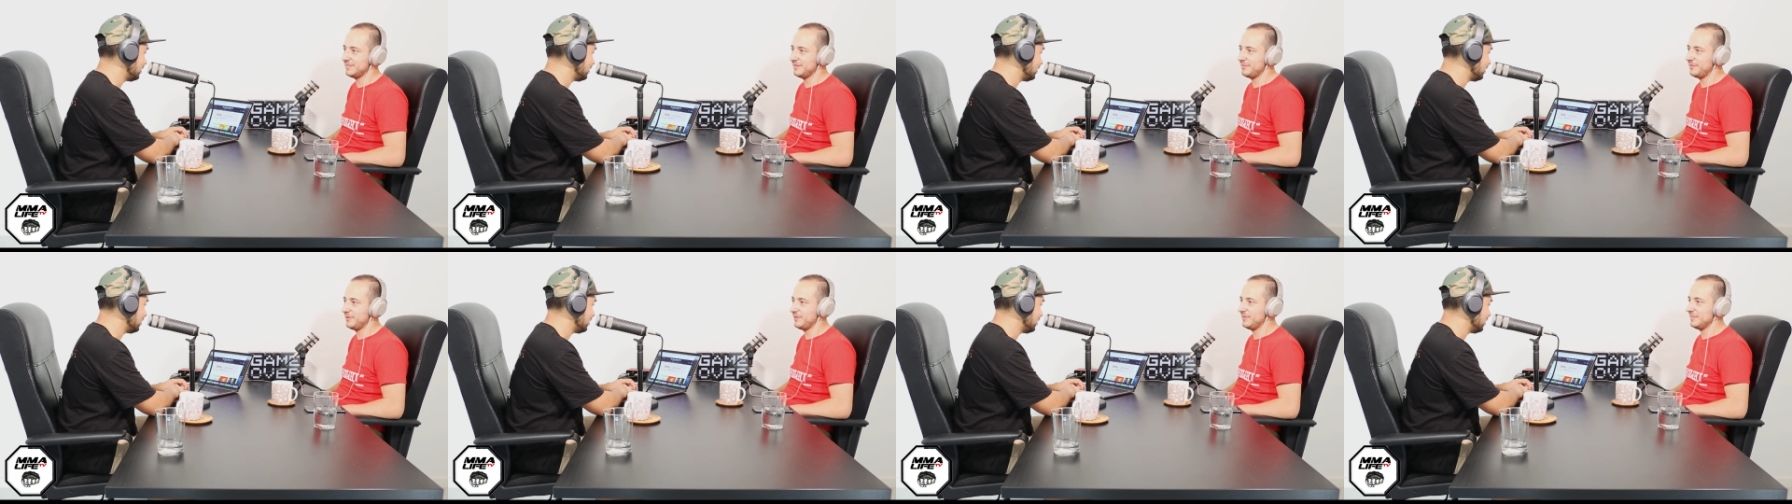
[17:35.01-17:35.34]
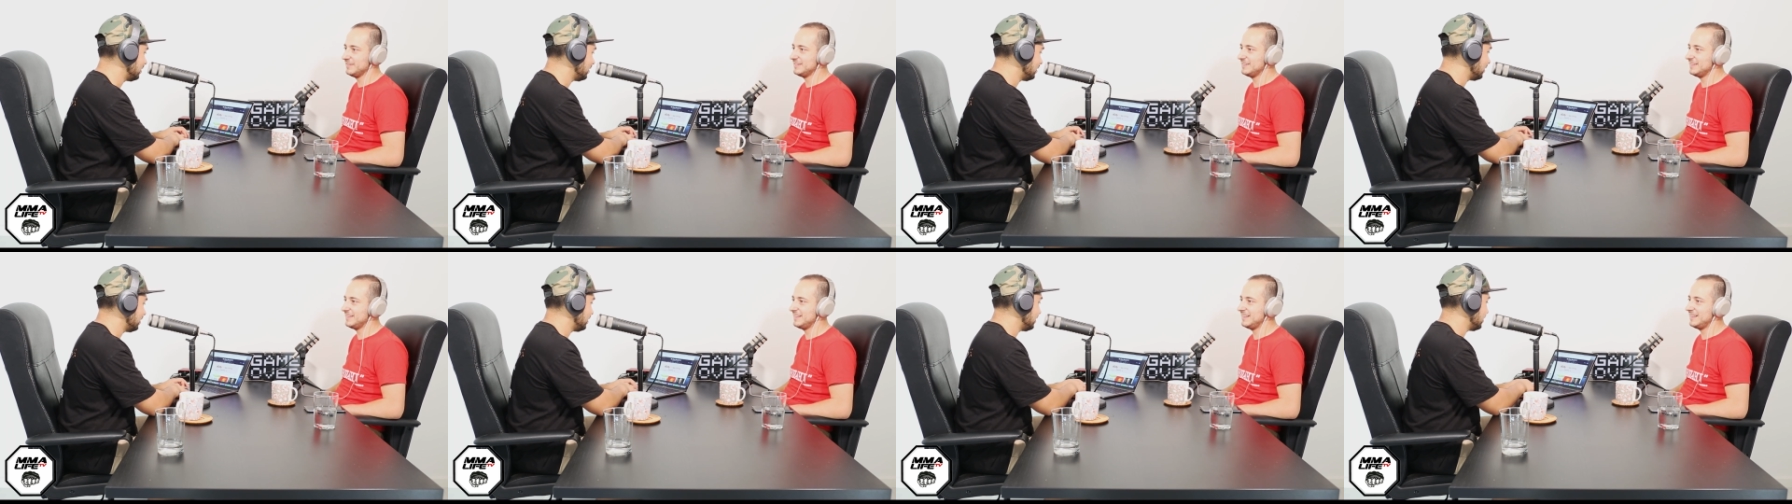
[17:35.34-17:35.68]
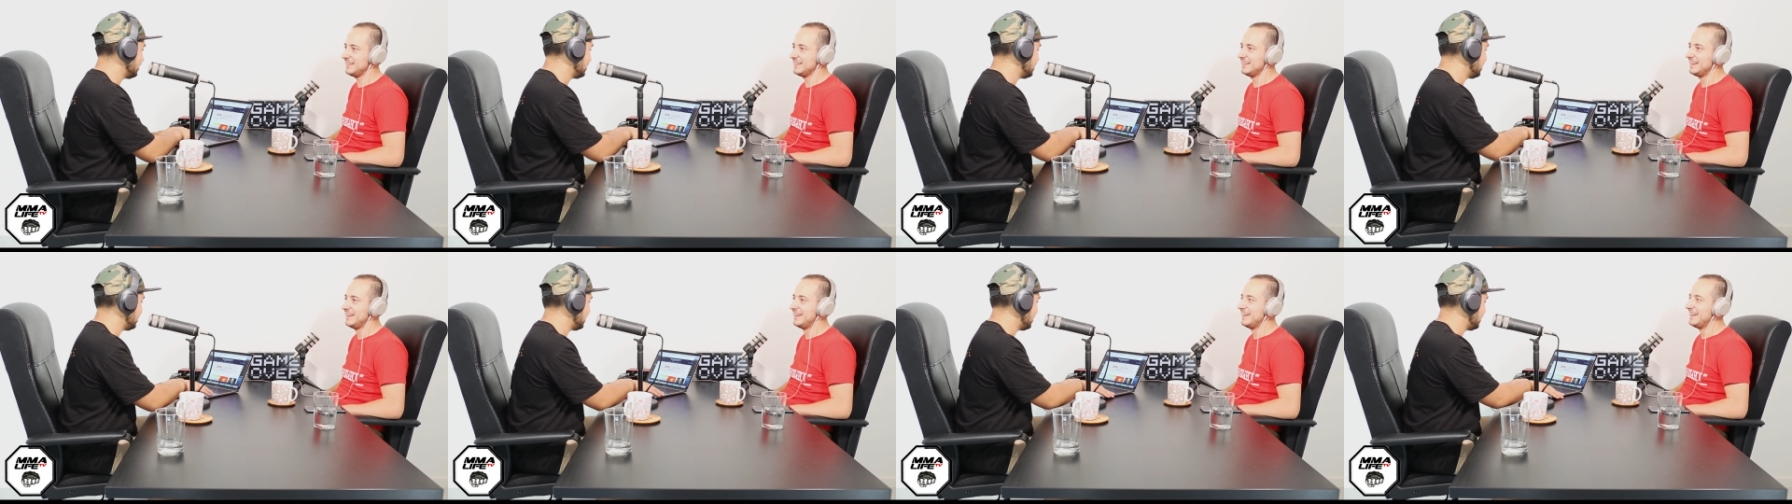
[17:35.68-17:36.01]
To be honest, I
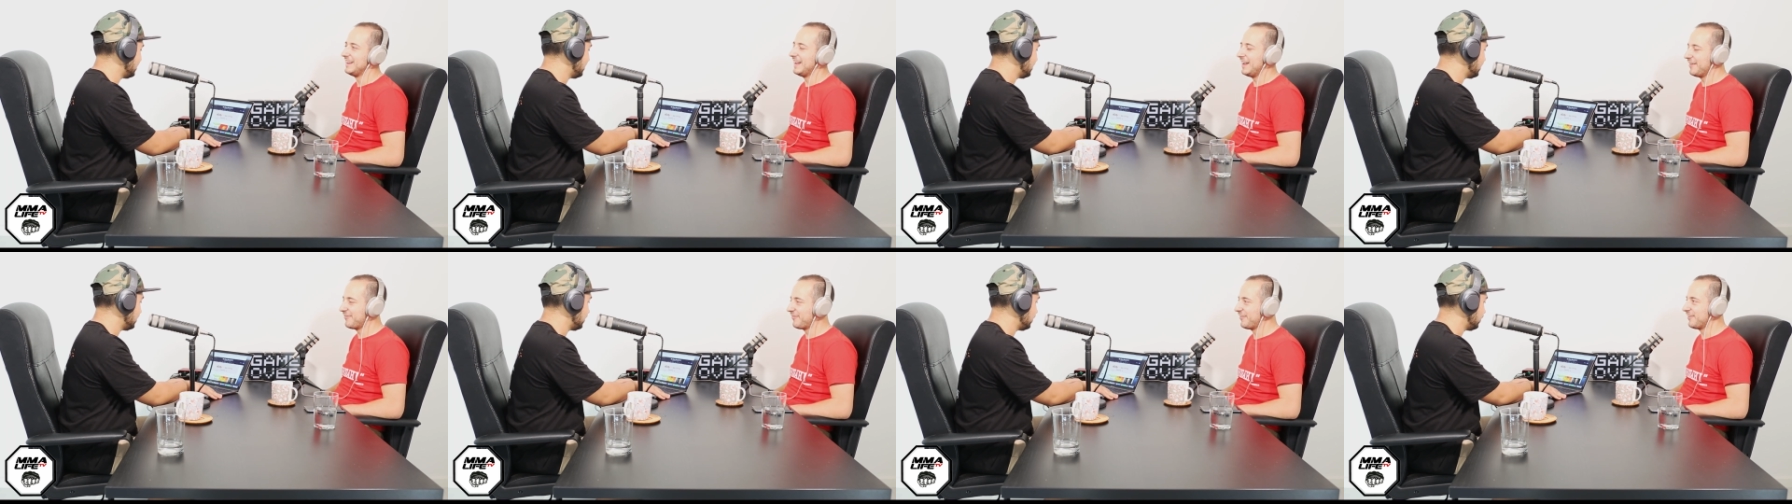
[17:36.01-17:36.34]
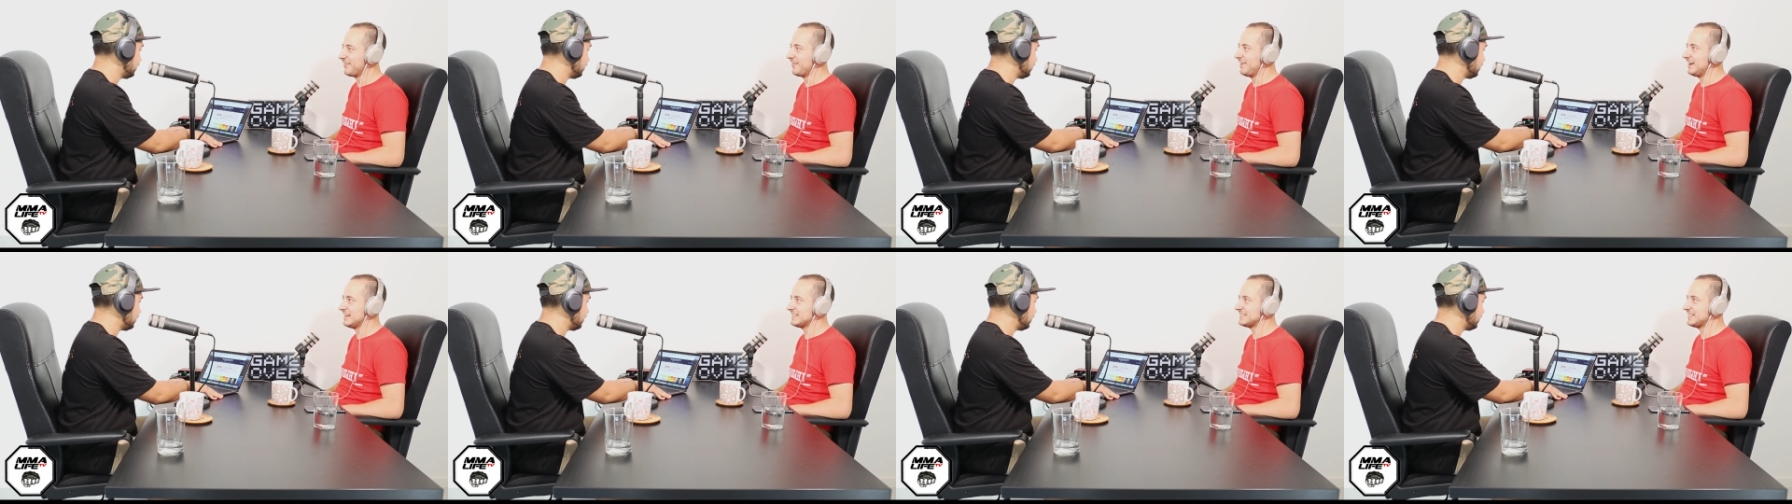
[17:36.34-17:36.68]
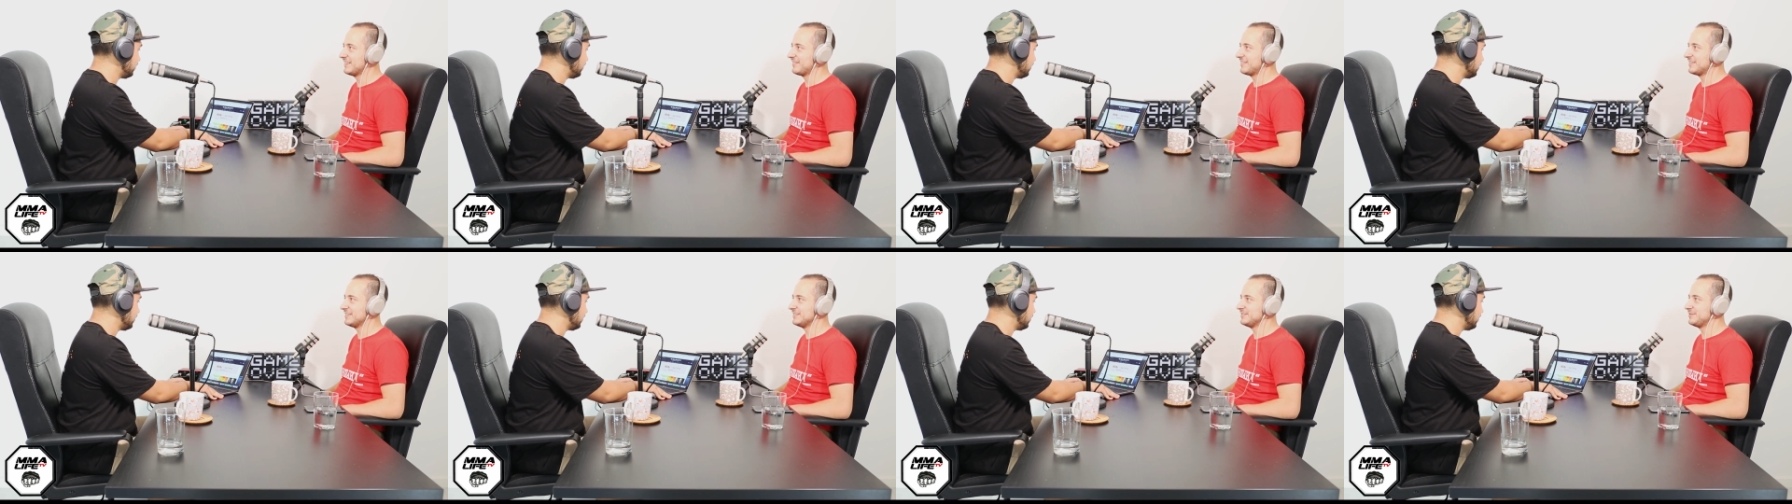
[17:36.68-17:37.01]
think everyone likes
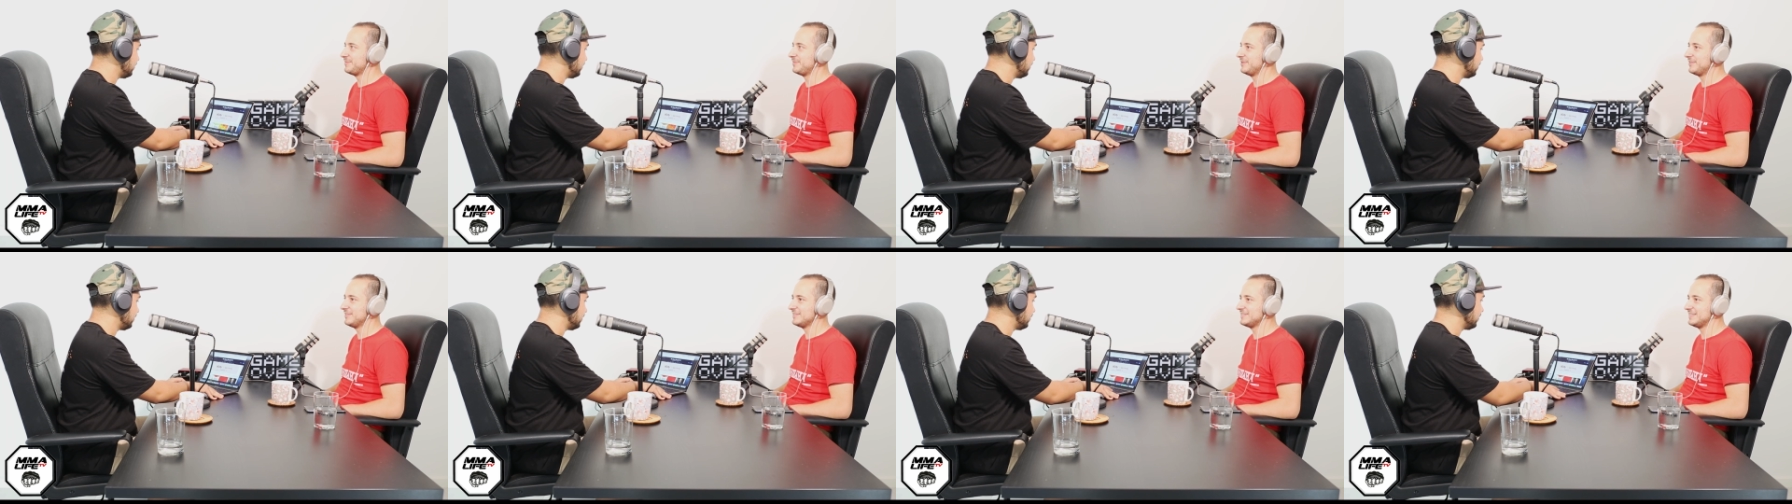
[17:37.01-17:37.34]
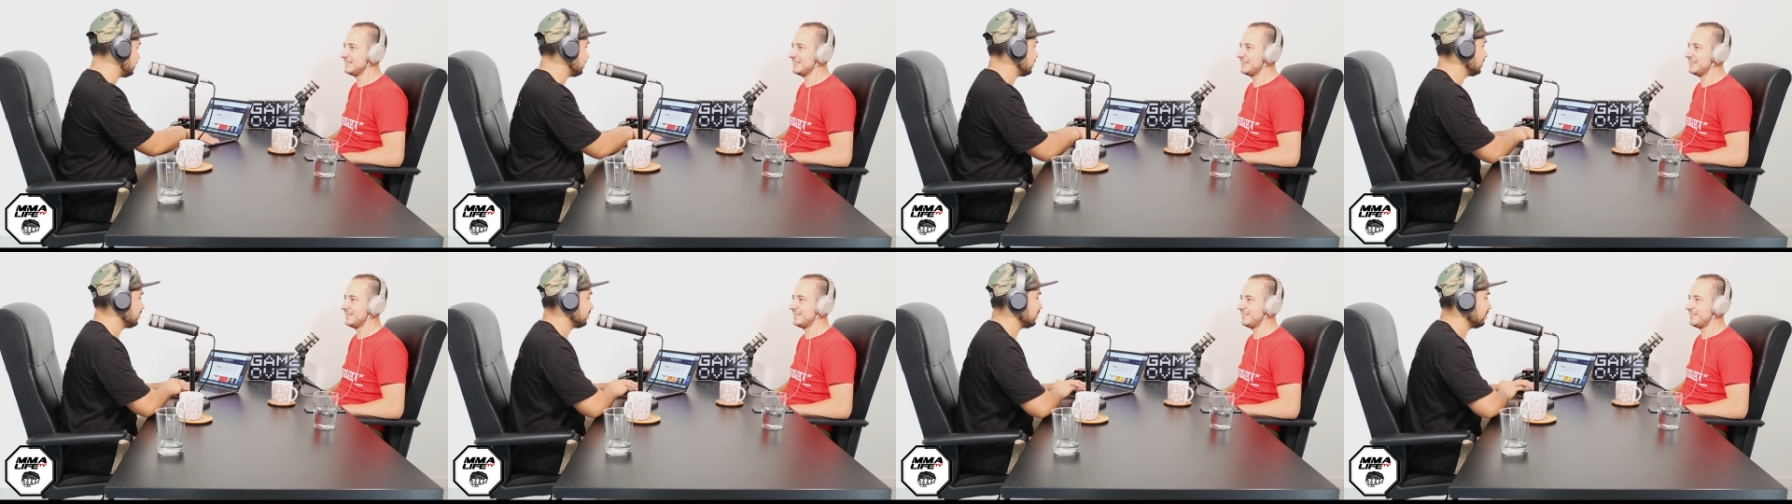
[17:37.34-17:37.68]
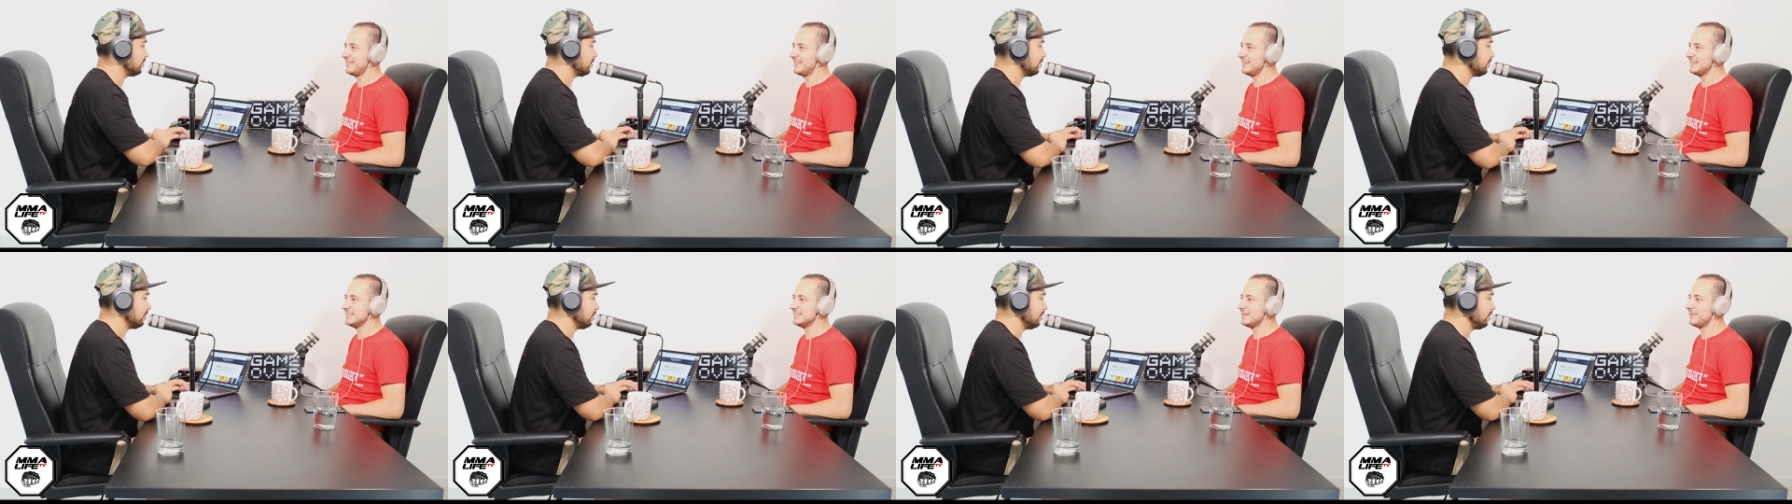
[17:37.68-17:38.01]
to have conspiracy
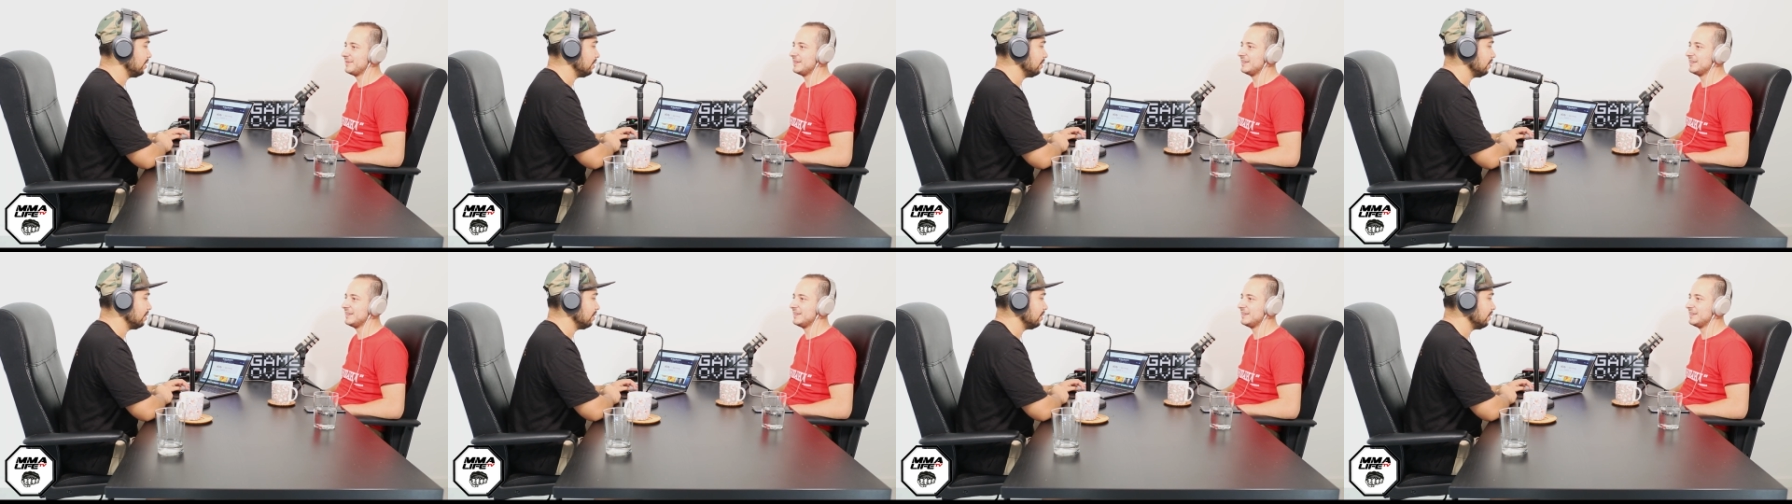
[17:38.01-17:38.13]
theories.